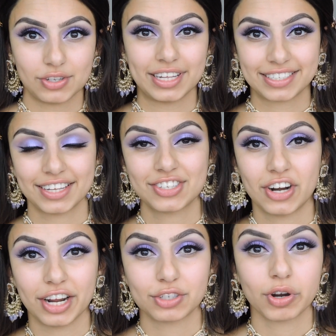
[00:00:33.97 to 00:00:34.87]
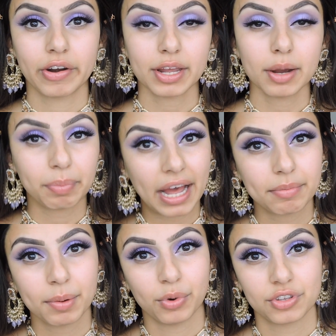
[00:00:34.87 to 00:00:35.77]
so let's get started. So I already applied
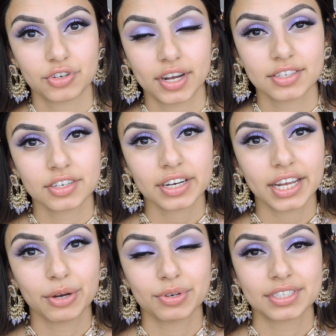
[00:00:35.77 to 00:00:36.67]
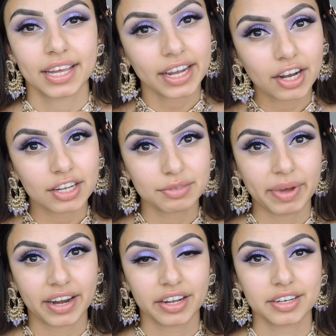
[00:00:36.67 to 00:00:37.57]
my moisturizer. It was a
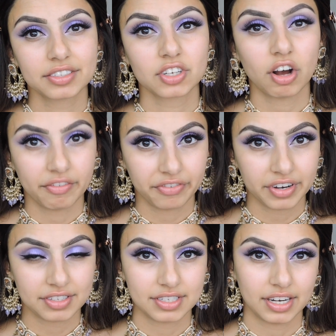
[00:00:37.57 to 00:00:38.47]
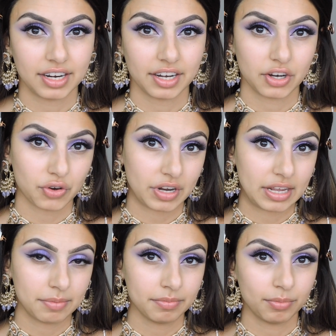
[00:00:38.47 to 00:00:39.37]
Cosmetics Confidence and
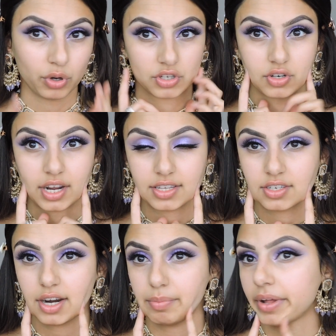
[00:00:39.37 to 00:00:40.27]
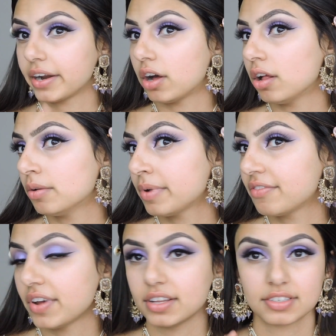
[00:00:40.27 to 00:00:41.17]
Cream moisturizer. I put it all on my
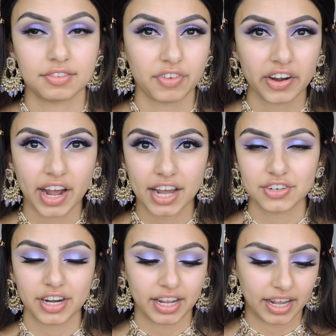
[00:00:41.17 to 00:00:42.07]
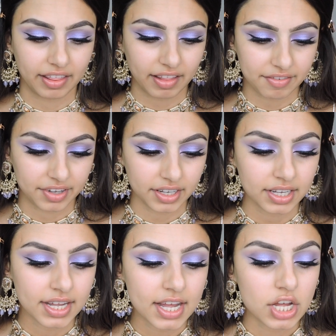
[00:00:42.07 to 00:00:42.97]
face. It's very hydrating. I love it.
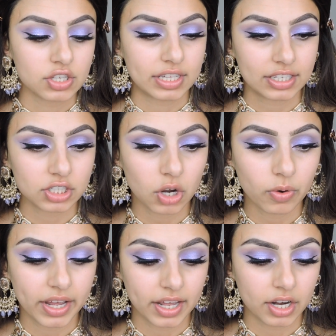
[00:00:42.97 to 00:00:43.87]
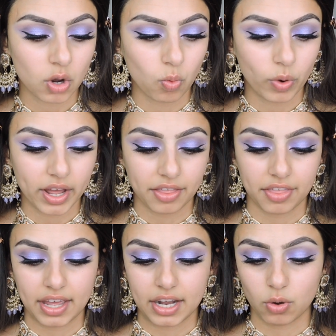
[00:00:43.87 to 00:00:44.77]
So let's go in with
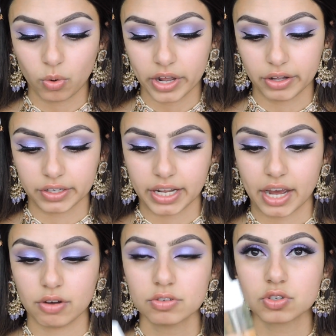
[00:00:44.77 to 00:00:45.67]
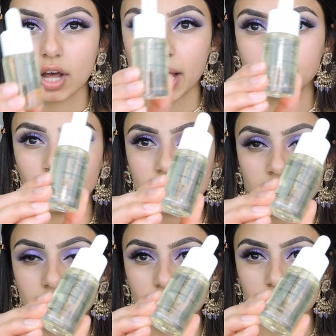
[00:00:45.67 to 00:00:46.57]
an oil now. So I'm going
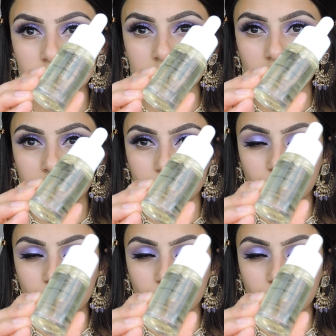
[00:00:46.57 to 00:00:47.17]
to use the